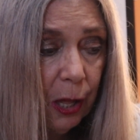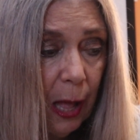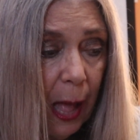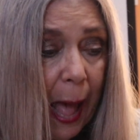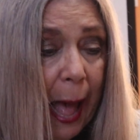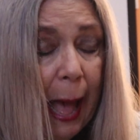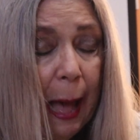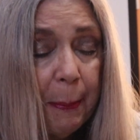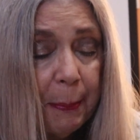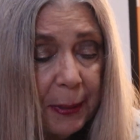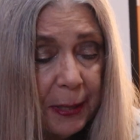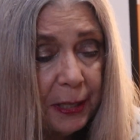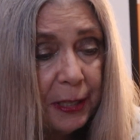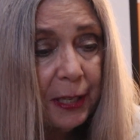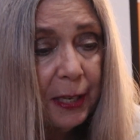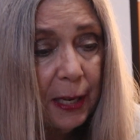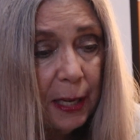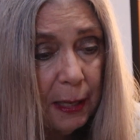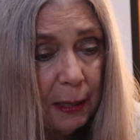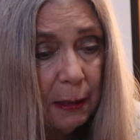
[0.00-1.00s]

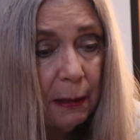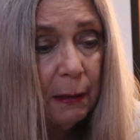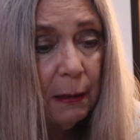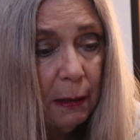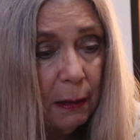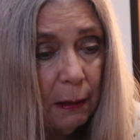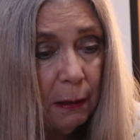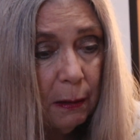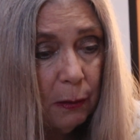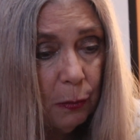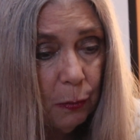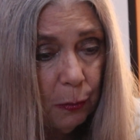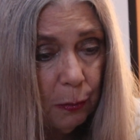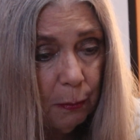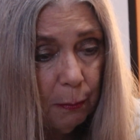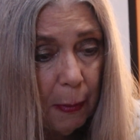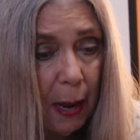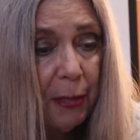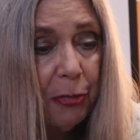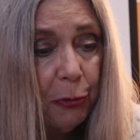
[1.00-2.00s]
happen in
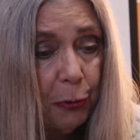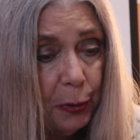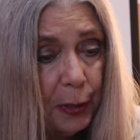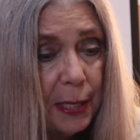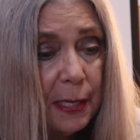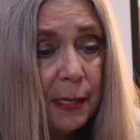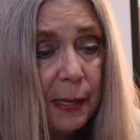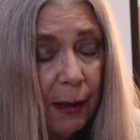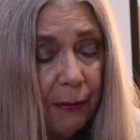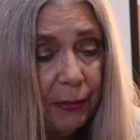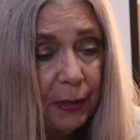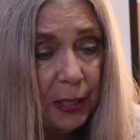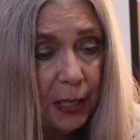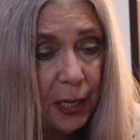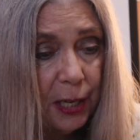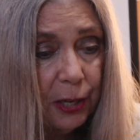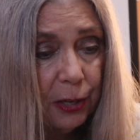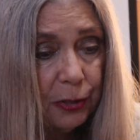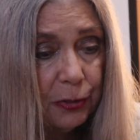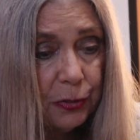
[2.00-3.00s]
my 37
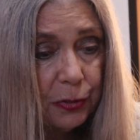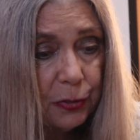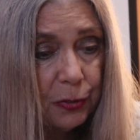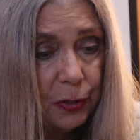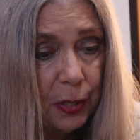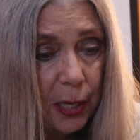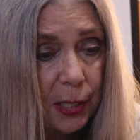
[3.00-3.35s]
years.